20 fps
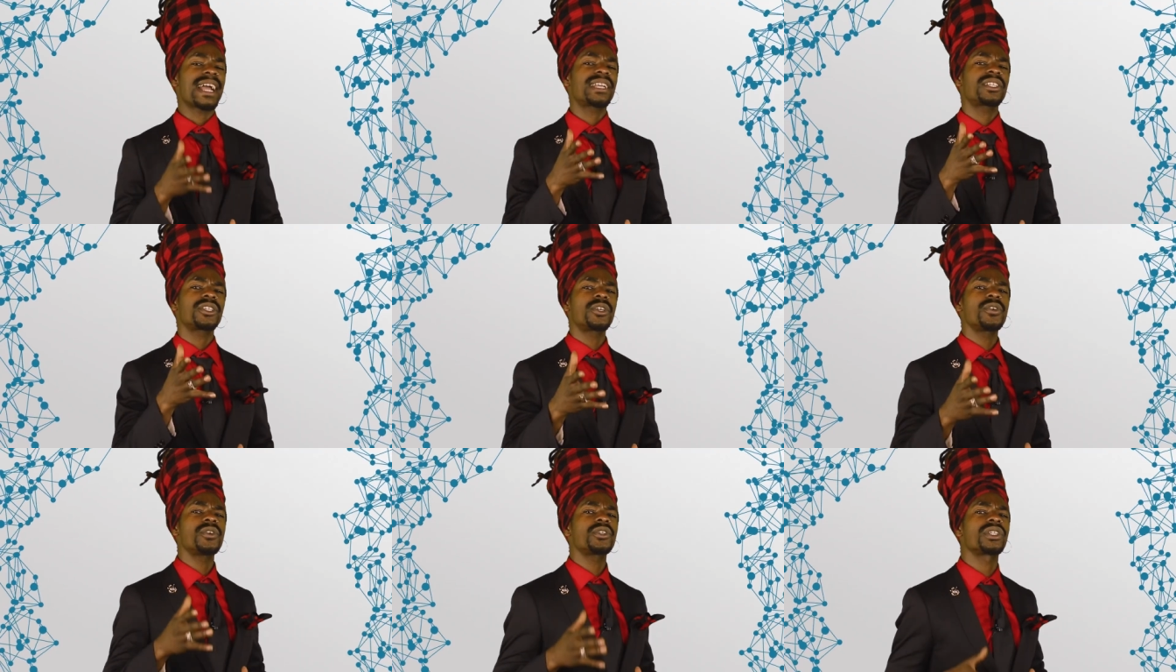The
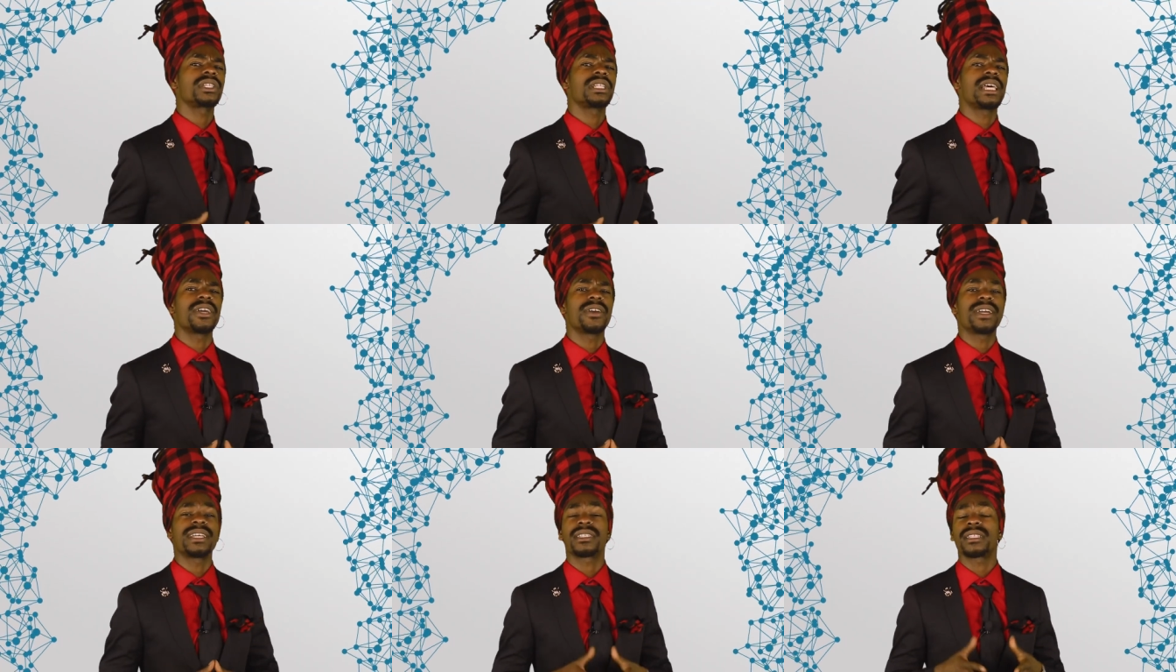execution
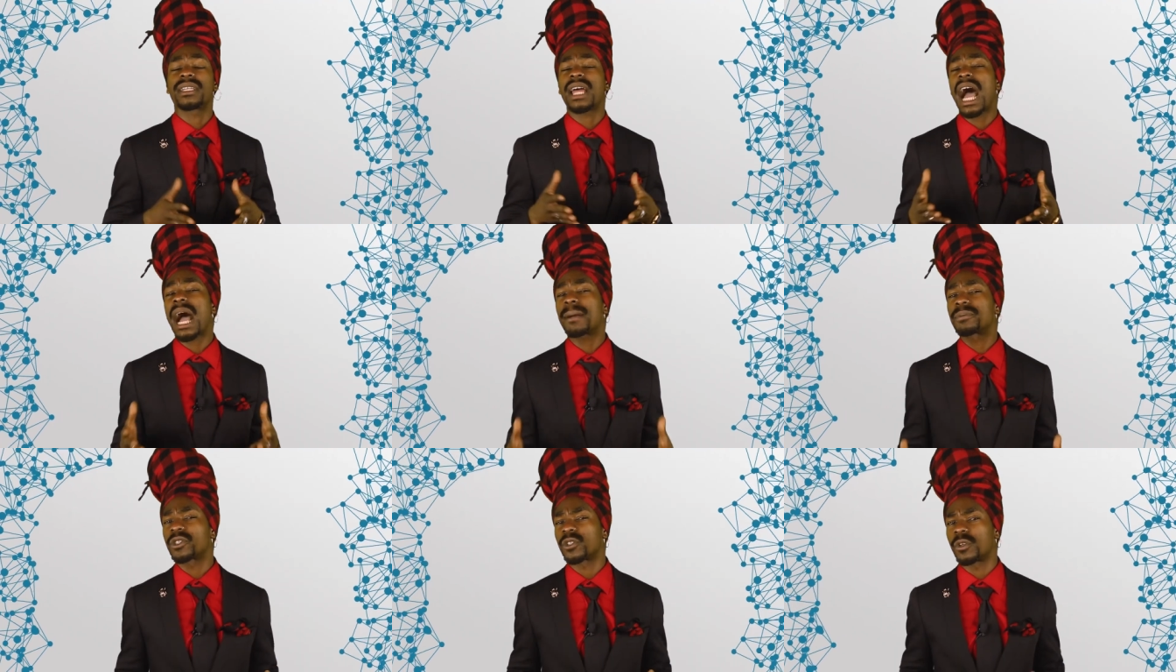layer is an
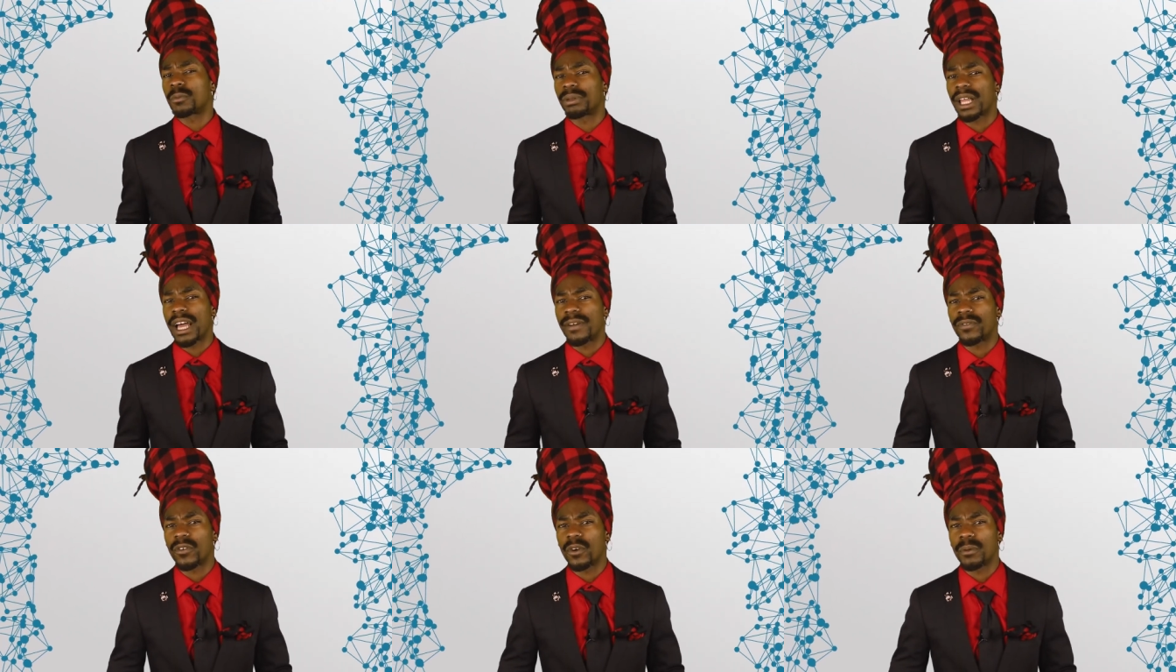optional
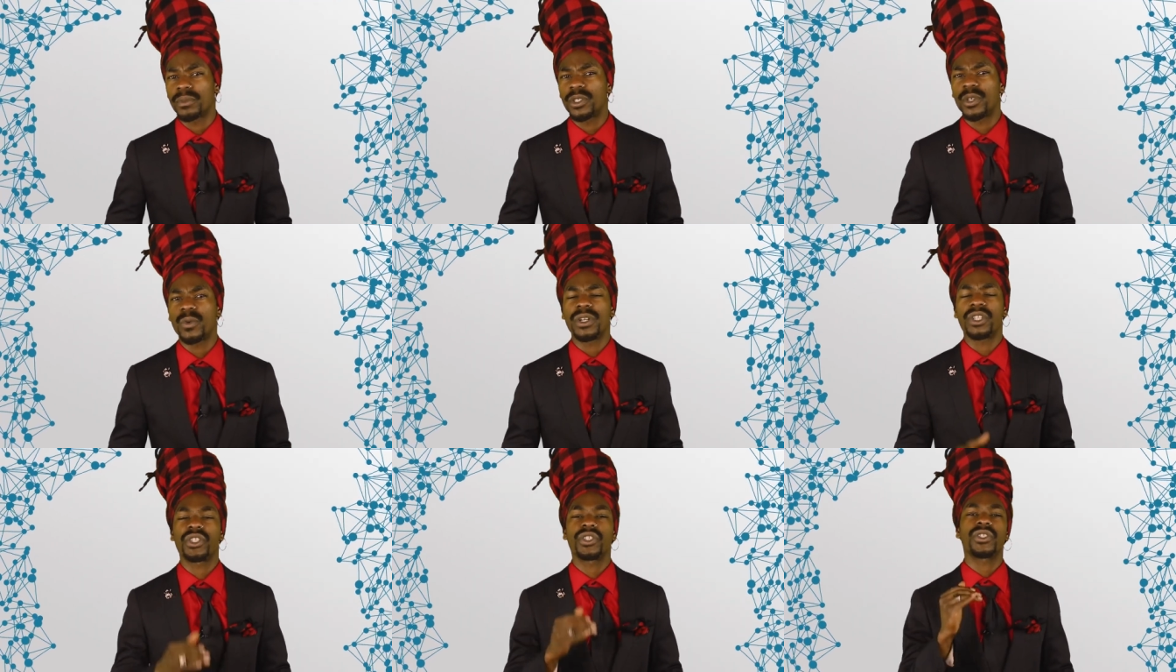platform
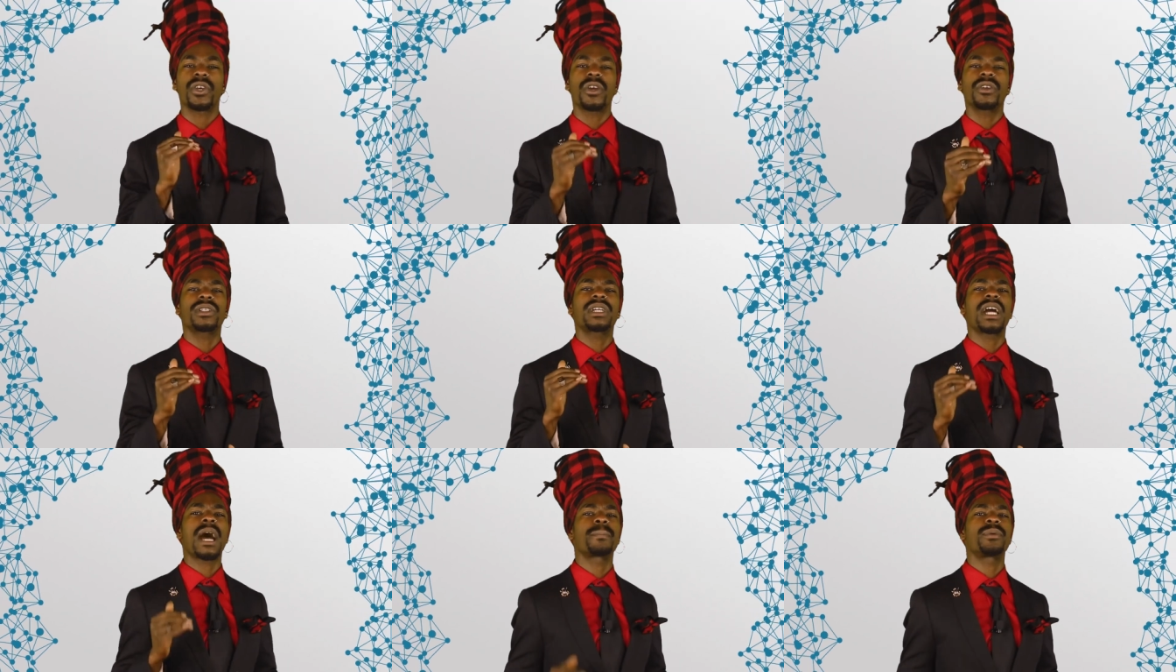to which
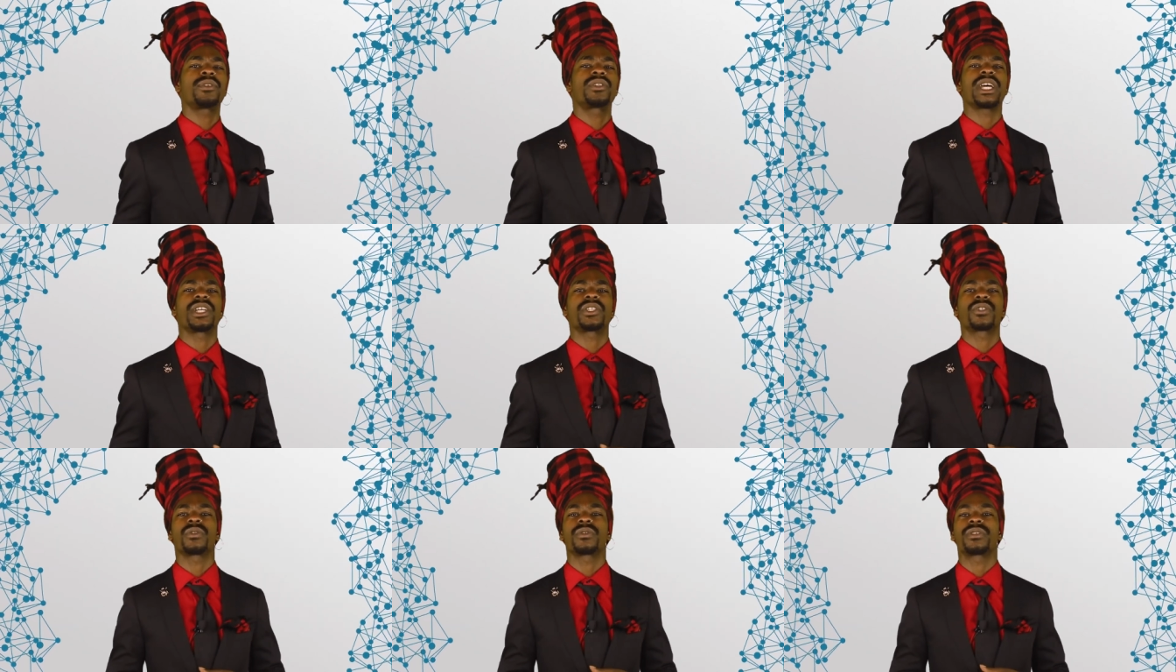certain
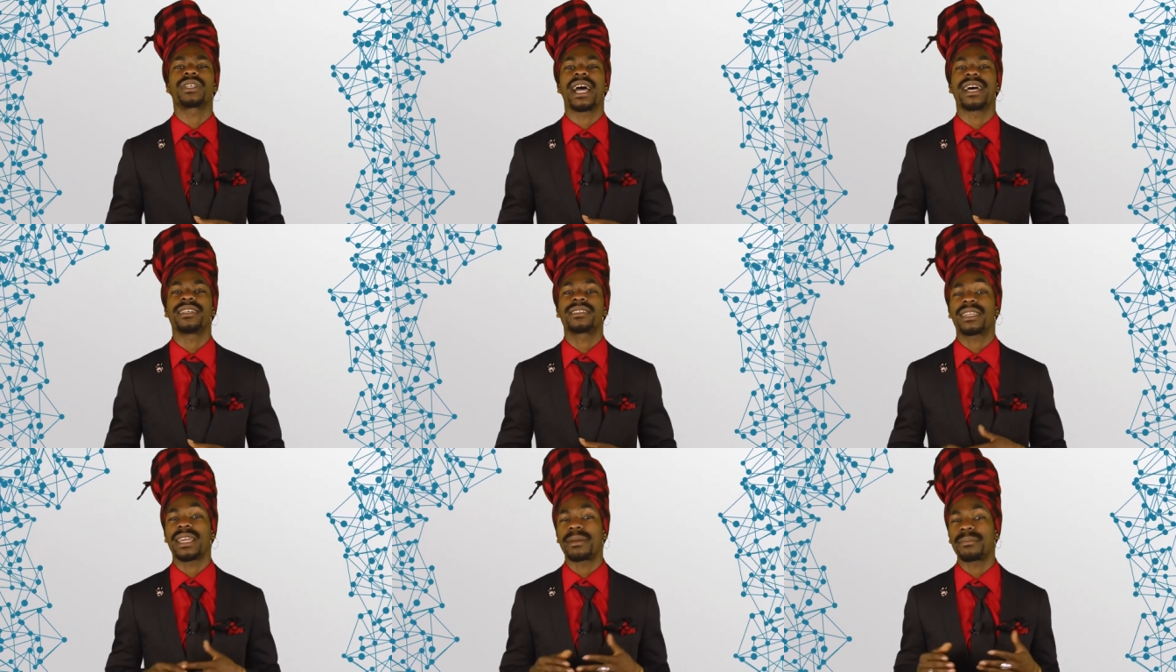computational
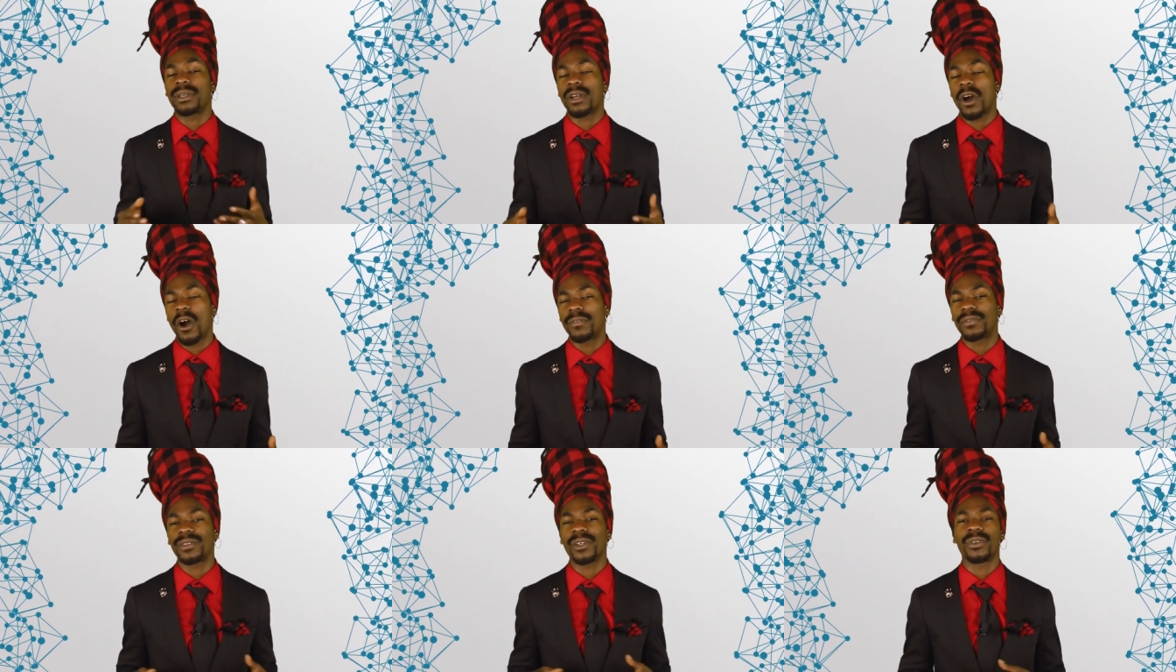tasks can be
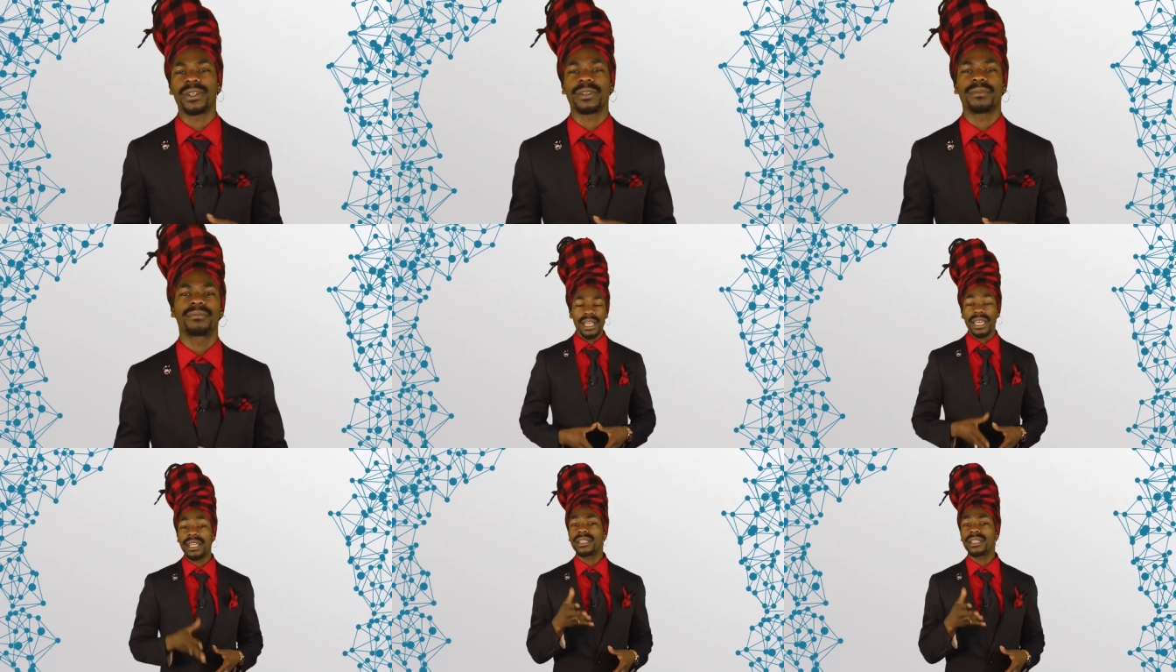offloaded.